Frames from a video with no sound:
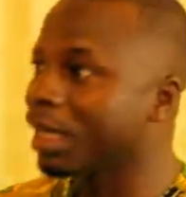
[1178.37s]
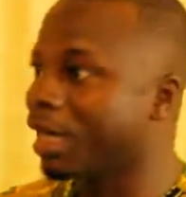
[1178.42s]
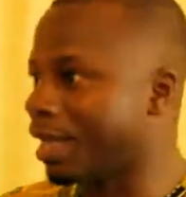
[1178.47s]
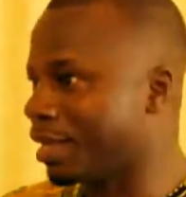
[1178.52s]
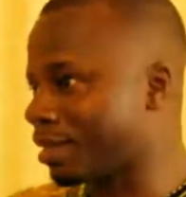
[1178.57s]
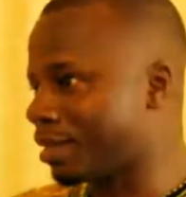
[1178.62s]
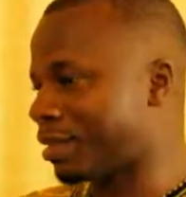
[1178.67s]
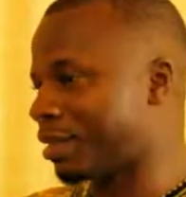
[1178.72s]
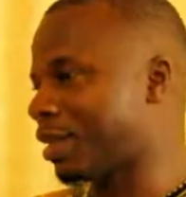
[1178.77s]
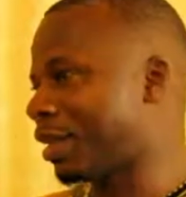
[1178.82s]

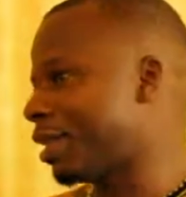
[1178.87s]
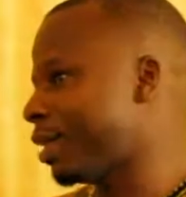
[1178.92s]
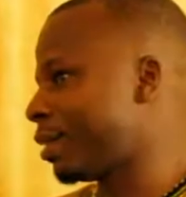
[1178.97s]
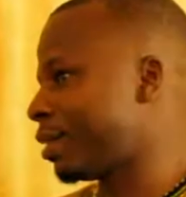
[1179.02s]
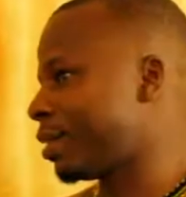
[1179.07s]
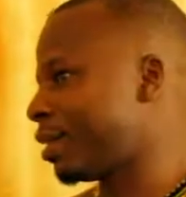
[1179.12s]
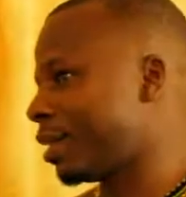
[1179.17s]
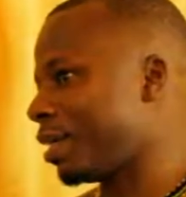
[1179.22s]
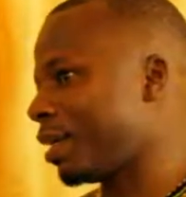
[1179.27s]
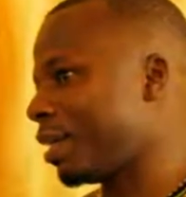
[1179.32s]

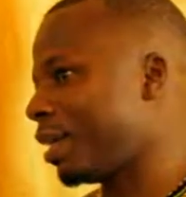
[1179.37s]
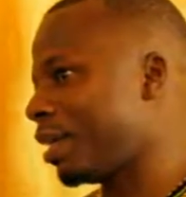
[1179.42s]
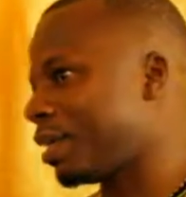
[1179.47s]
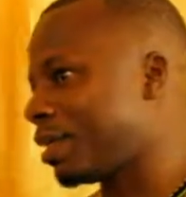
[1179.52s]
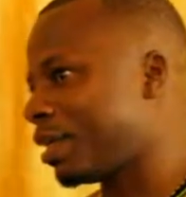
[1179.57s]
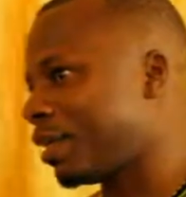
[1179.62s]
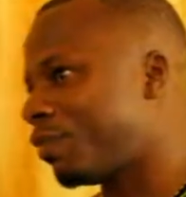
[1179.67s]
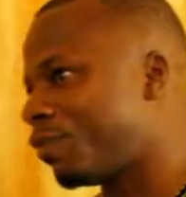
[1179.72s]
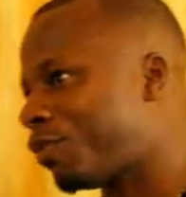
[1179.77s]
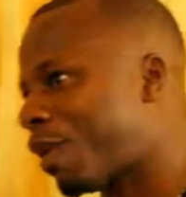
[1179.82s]
is
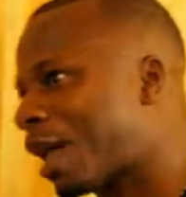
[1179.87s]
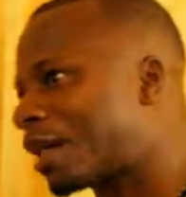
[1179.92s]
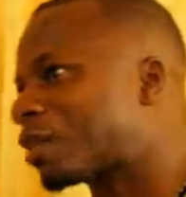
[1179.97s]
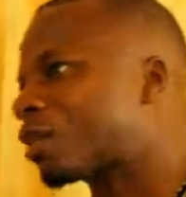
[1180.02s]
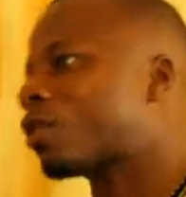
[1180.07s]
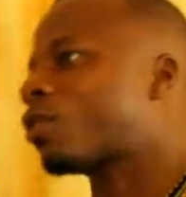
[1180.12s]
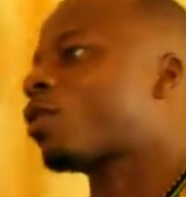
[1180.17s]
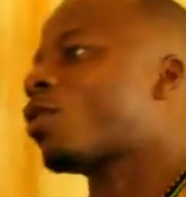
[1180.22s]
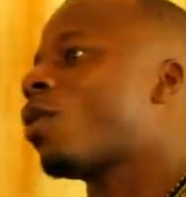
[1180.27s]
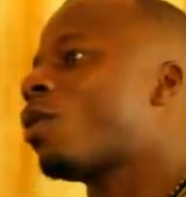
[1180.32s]
in
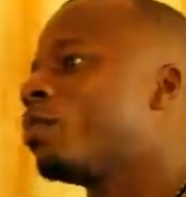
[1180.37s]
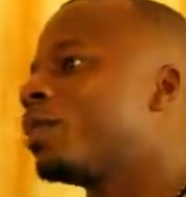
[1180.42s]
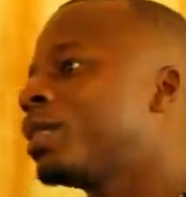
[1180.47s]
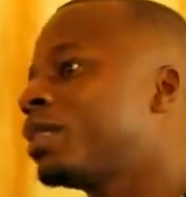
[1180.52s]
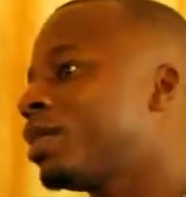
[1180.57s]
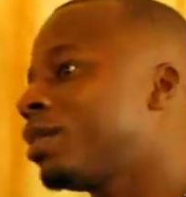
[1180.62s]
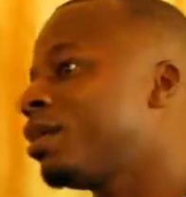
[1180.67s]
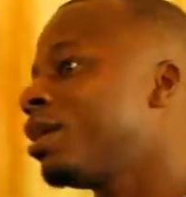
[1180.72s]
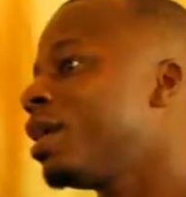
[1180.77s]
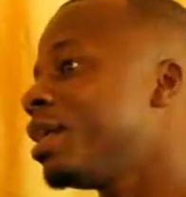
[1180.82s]
fact
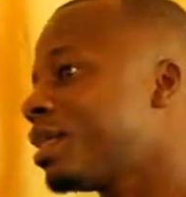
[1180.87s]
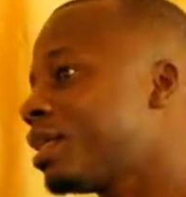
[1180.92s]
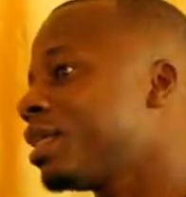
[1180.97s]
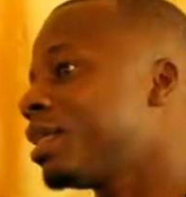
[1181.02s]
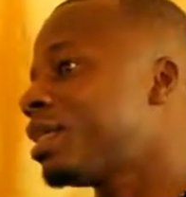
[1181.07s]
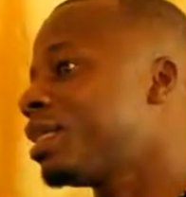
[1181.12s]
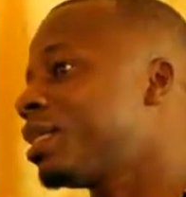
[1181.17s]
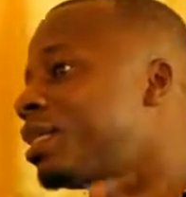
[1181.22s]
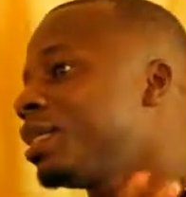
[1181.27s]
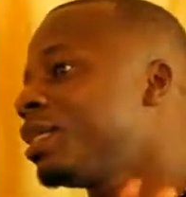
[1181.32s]
committing,
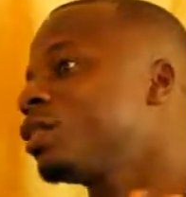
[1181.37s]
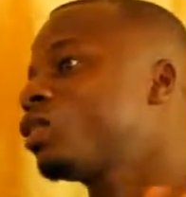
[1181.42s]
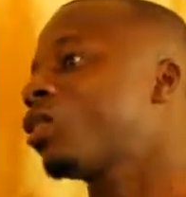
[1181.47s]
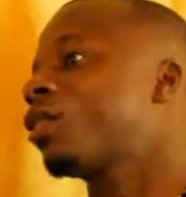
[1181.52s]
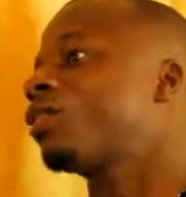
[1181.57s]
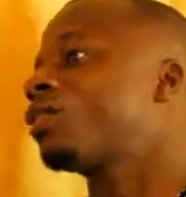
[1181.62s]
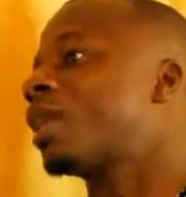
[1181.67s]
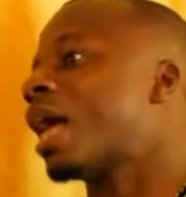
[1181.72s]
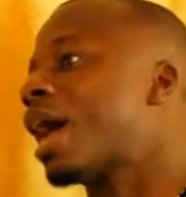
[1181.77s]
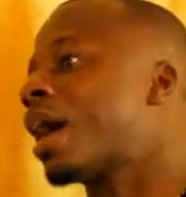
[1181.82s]
citizens
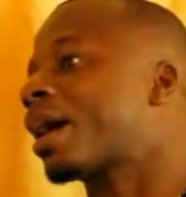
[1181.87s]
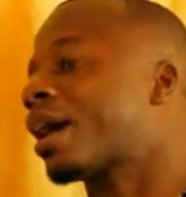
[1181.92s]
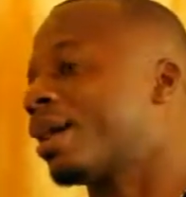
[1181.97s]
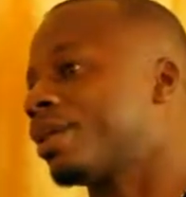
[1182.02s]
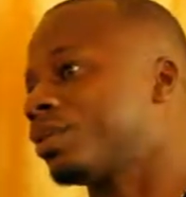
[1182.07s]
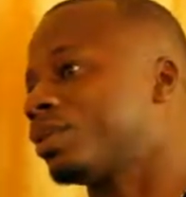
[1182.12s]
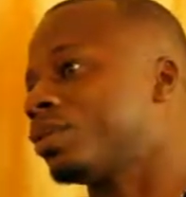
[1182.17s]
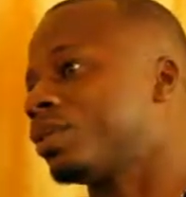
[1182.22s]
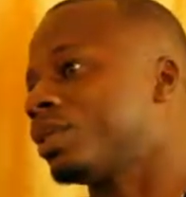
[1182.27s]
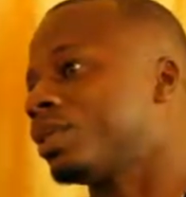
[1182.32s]
of that
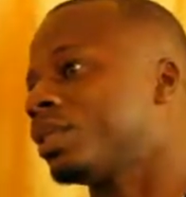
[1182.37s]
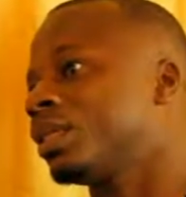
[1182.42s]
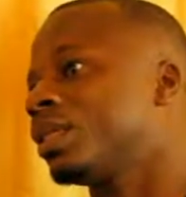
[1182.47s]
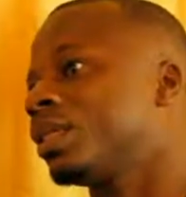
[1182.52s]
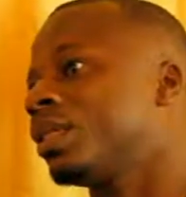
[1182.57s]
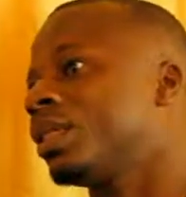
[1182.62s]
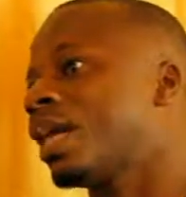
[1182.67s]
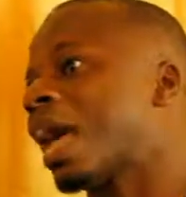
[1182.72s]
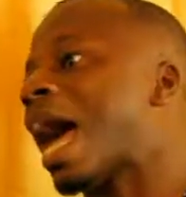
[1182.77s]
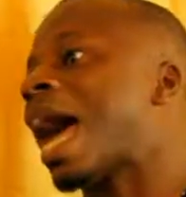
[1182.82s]
country
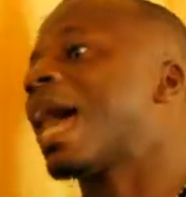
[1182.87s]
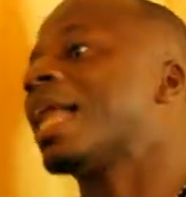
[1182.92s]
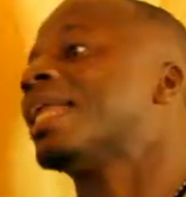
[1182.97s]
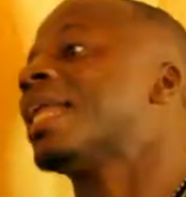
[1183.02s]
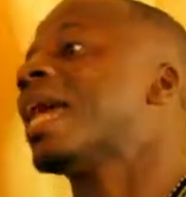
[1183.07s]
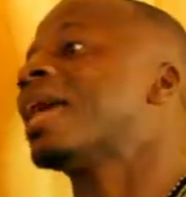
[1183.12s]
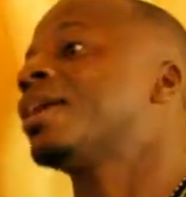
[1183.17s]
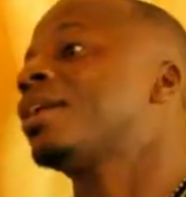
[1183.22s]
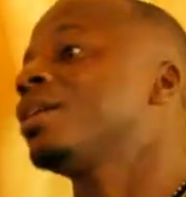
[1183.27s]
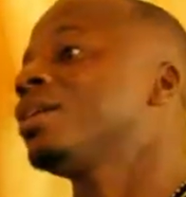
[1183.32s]
are
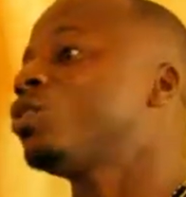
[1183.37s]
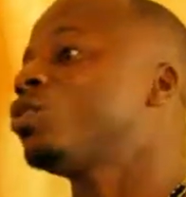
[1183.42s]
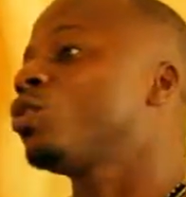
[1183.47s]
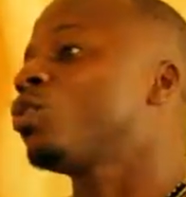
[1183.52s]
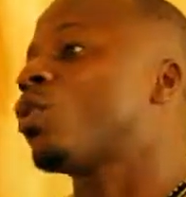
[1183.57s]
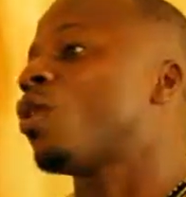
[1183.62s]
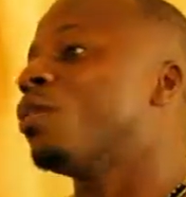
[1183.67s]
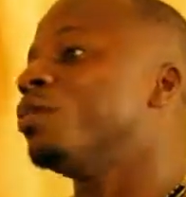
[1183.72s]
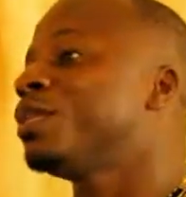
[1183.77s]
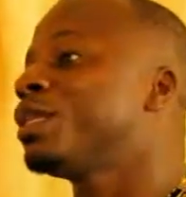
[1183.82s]
likely
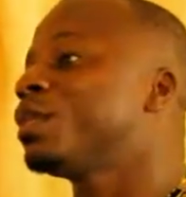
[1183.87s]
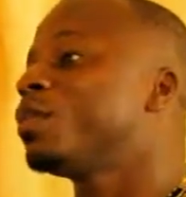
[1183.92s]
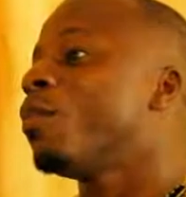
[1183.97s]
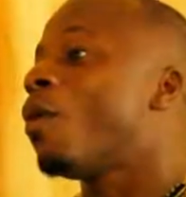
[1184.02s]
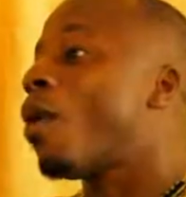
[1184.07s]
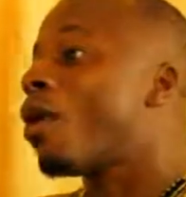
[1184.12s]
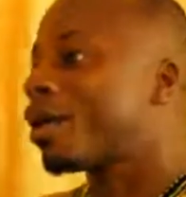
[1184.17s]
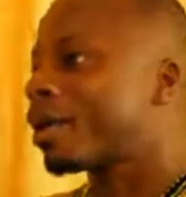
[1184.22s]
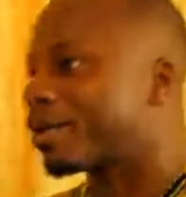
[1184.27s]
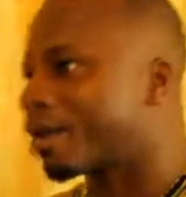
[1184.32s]
to commit
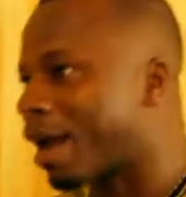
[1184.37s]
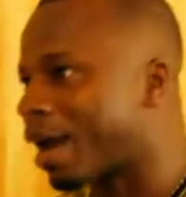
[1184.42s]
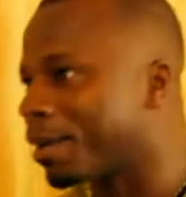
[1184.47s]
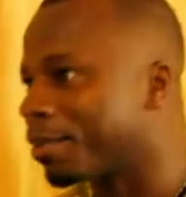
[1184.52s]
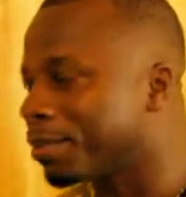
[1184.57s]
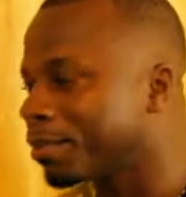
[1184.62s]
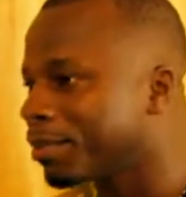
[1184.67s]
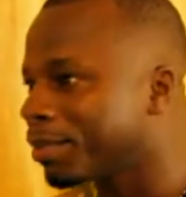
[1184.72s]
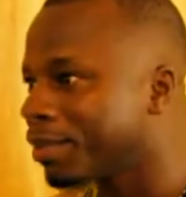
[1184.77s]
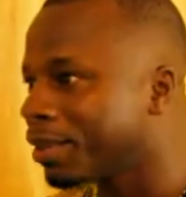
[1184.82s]
more
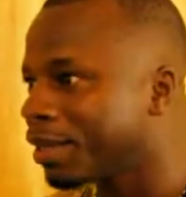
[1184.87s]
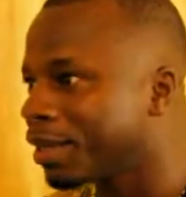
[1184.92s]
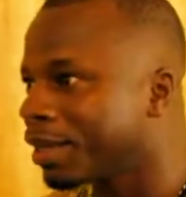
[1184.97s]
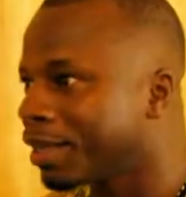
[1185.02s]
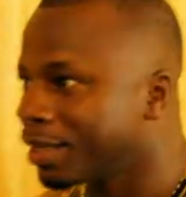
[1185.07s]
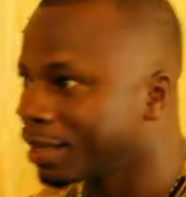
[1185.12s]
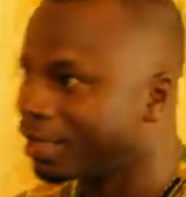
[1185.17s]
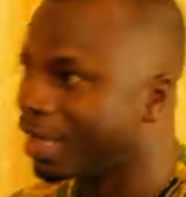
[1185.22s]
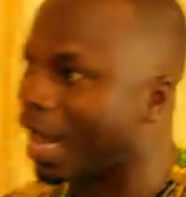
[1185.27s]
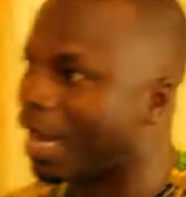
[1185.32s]
crime
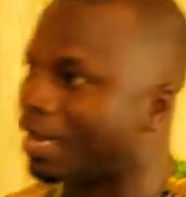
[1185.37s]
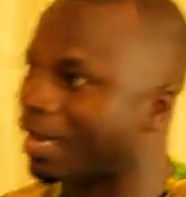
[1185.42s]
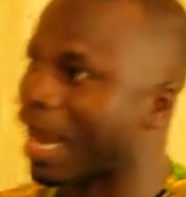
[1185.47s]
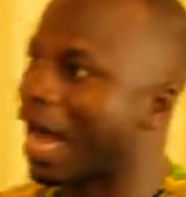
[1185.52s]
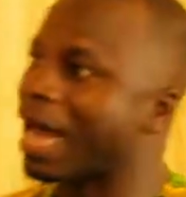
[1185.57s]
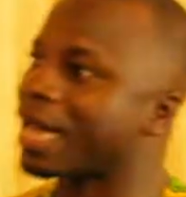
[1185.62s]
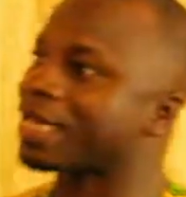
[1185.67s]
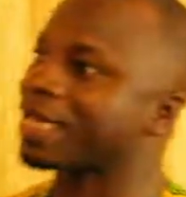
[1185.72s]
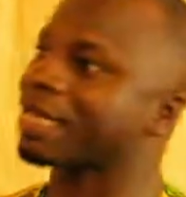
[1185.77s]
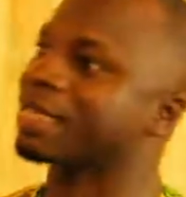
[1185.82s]
than
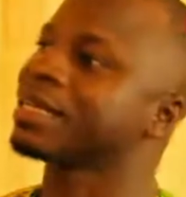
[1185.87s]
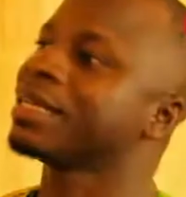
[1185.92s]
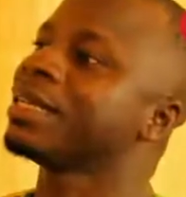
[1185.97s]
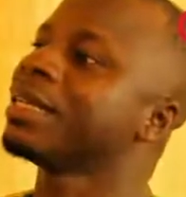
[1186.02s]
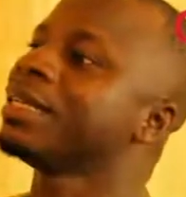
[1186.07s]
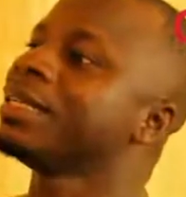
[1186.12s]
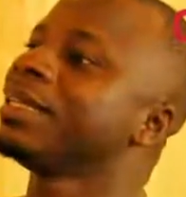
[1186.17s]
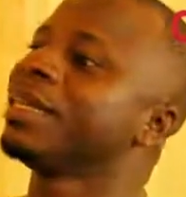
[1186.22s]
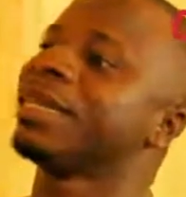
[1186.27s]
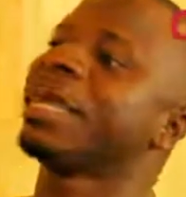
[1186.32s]

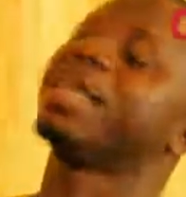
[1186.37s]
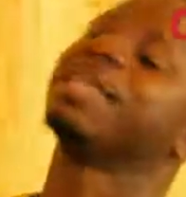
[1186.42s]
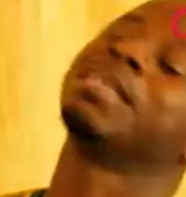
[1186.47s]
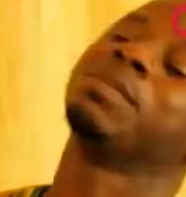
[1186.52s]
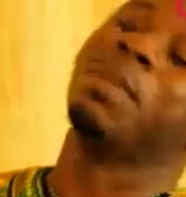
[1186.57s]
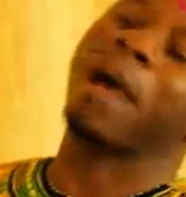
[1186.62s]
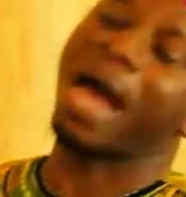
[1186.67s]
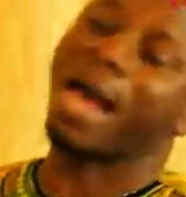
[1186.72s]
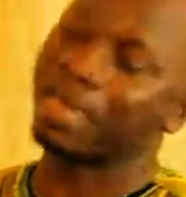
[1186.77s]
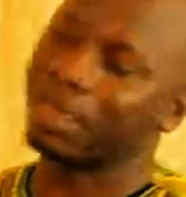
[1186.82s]
others.
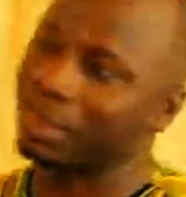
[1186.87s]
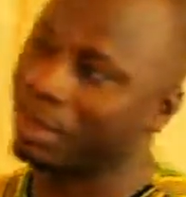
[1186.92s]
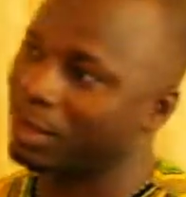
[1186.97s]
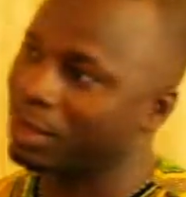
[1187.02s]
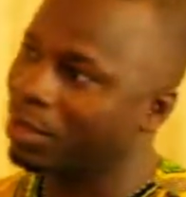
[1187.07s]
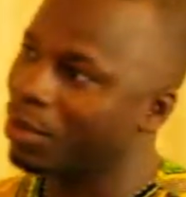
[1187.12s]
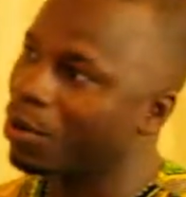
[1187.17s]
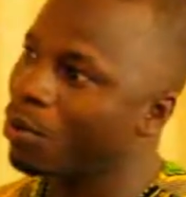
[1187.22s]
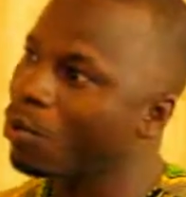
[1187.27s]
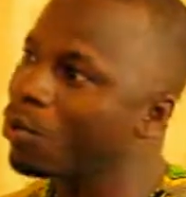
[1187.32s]
Is bad.
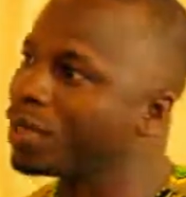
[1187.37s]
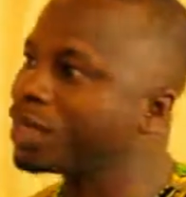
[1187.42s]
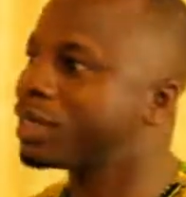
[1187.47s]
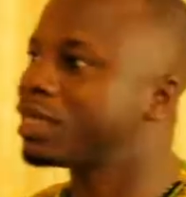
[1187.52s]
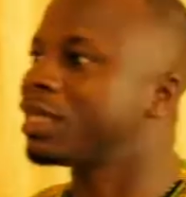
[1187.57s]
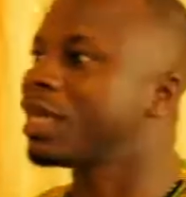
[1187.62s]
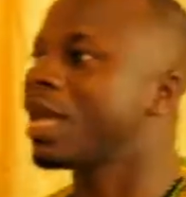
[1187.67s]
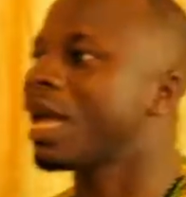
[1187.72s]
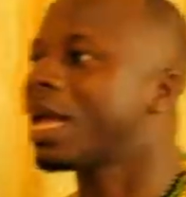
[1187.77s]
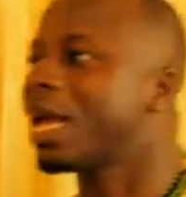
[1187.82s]
Okay.
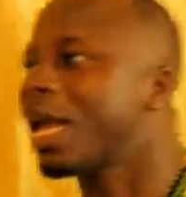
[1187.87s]
Which